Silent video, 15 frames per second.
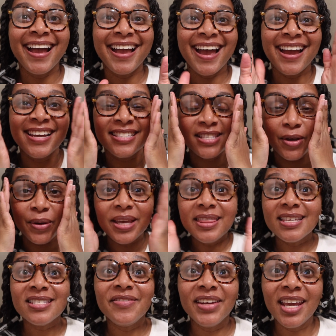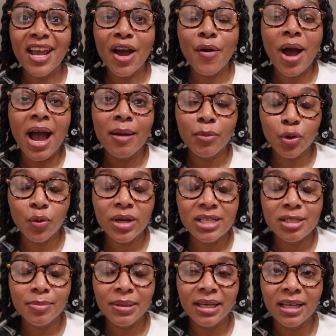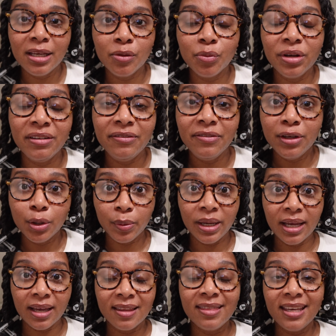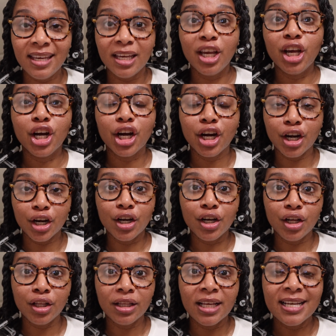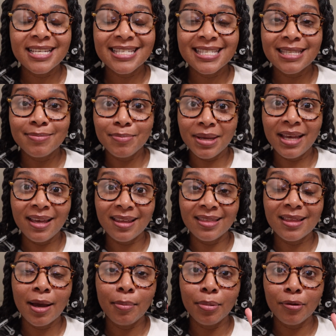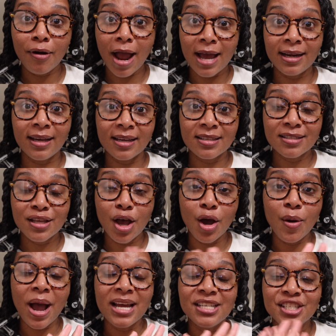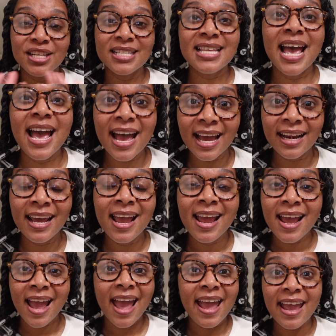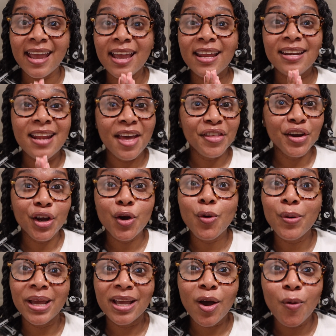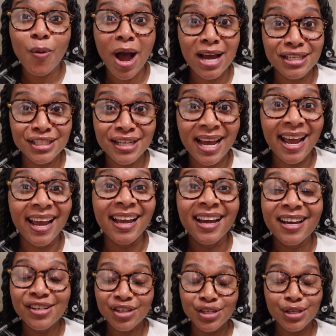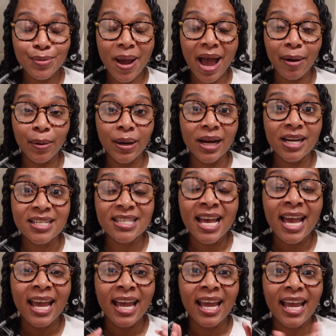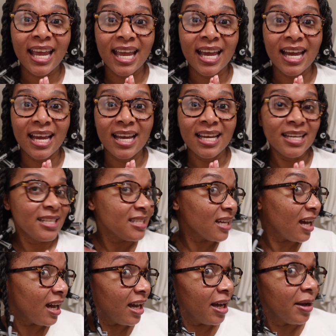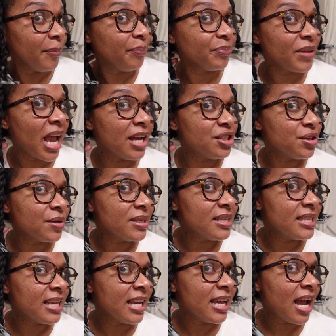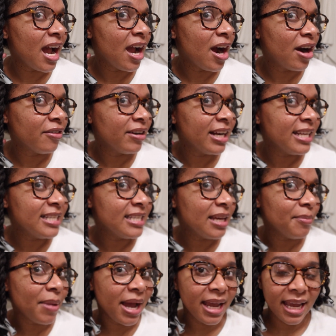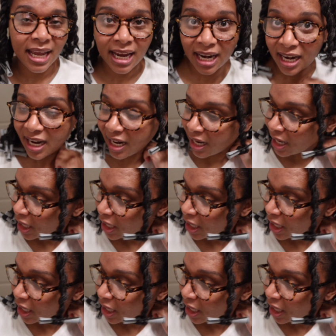Hi guys, so in this video, I'm going to be reviewing the CurlSmith product. So I just had another quick wash day, under 2 hours. And as you can see, I already did my hair.